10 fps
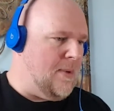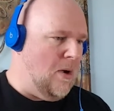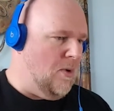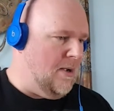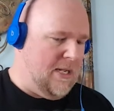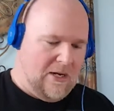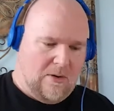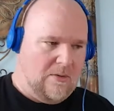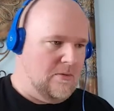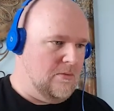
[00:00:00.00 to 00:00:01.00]
Where am I? Why am I
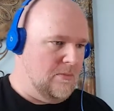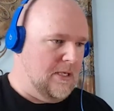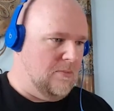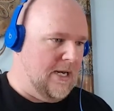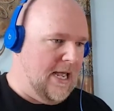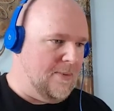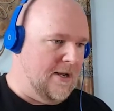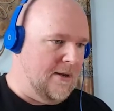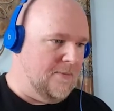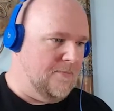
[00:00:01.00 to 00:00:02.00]
going? What
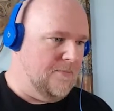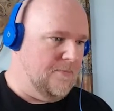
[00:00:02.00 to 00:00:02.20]
happened here?